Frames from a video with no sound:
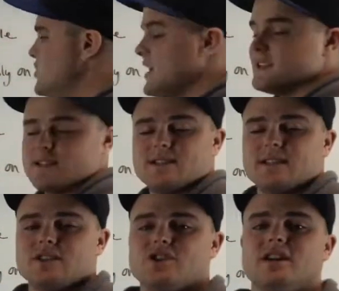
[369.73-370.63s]

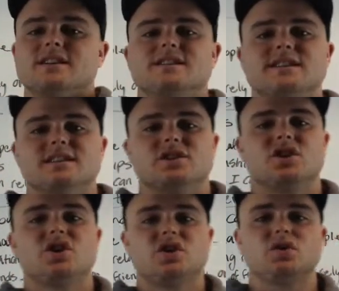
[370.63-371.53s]
jealousy. Jealousy is
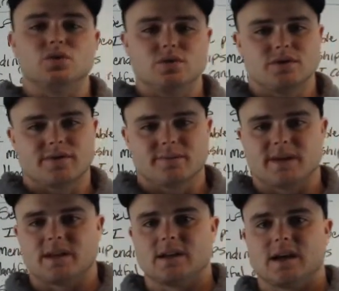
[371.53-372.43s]
huge for
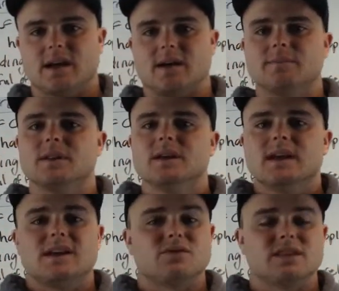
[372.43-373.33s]
me.
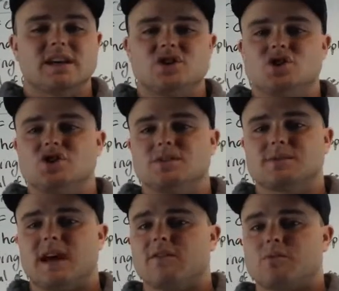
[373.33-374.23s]
In
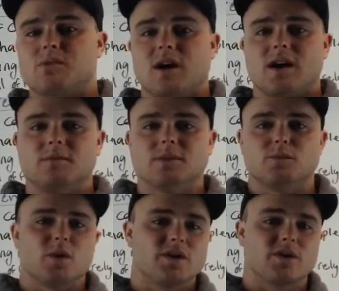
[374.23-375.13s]
relationships, I have a
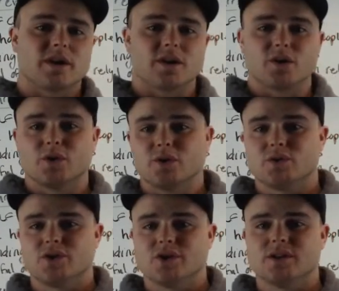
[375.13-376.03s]
problem wondering
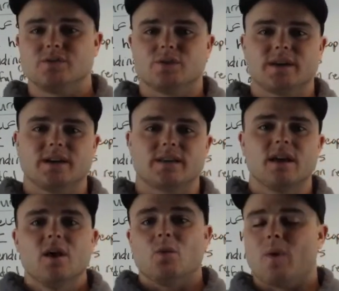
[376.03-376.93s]
who's she
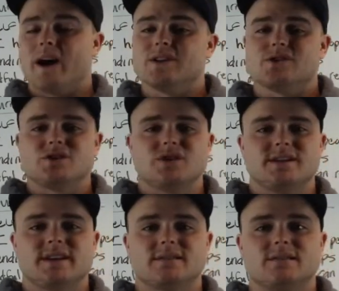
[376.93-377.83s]
with, why isn't she
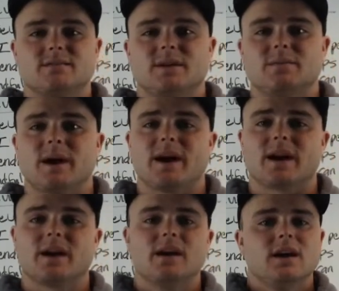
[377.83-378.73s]
texting me
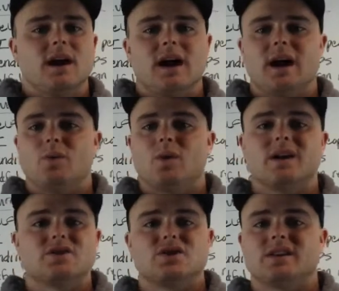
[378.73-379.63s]
back, what
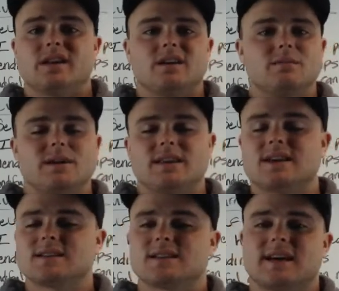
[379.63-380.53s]
does she think of me,
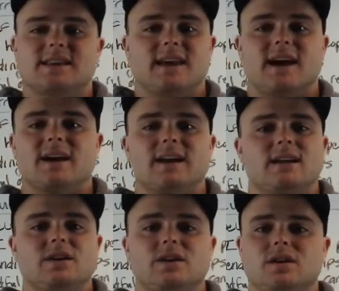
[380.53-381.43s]
things like that.
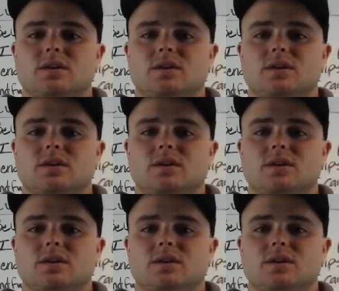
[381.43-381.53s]
And